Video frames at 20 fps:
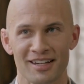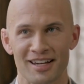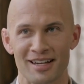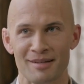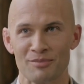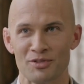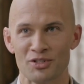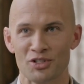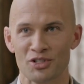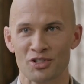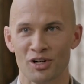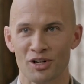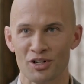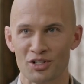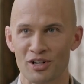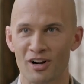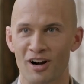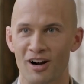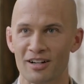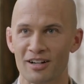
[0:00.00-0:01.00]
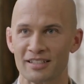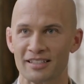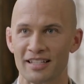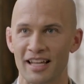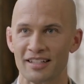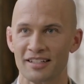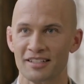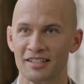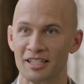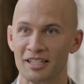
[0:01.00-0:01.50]
time, church art
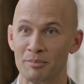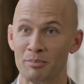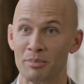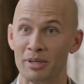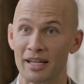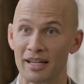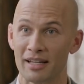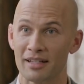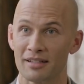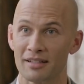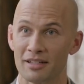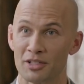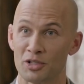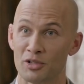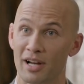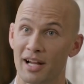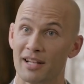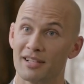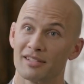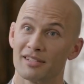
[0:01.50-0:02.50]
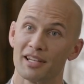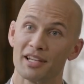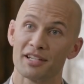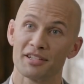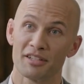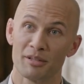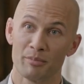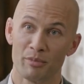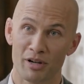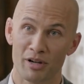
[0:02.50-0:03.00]
tended to depict the
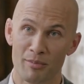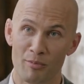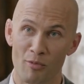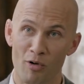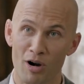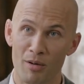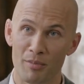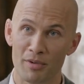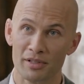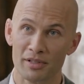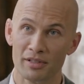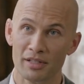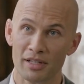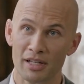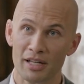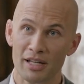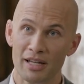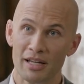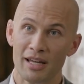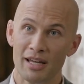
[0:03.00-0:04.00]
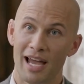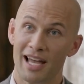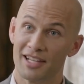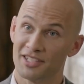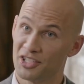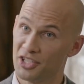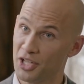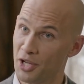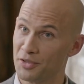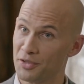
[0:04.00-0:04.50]
translation of the Book of Mormon
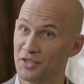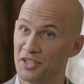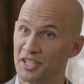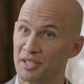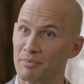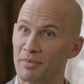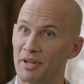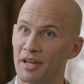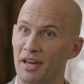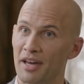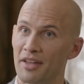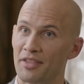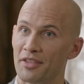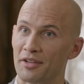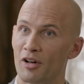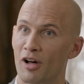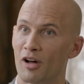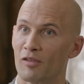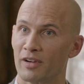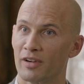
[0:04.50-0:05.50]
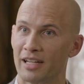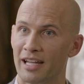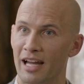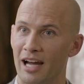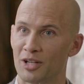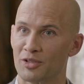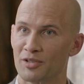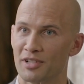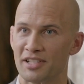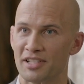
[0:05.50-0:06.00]
as Joseph Smith and Oliver
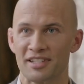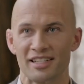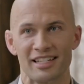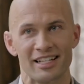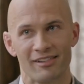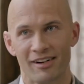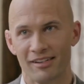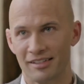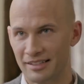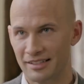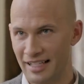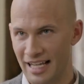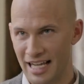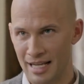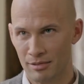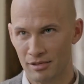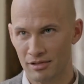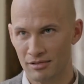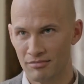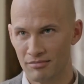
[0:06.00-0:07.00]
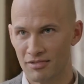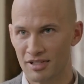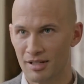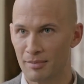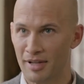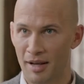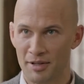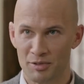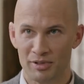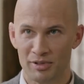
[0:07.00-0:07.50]
Cowdery sitting around a table,
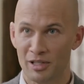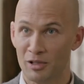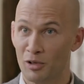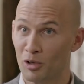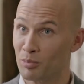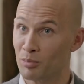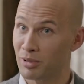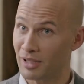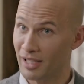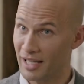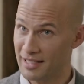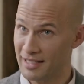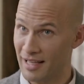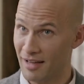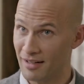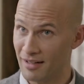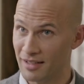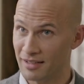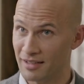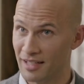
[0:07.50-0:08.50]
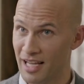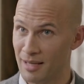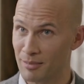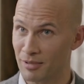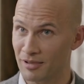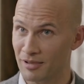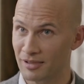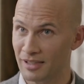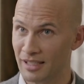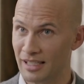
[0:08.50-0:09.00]
sometimes with the gold plates out on the
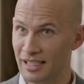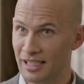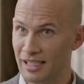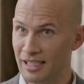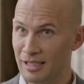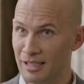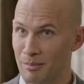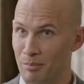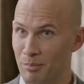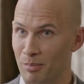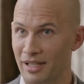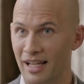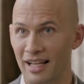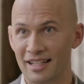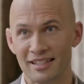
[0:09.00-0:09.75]
table. But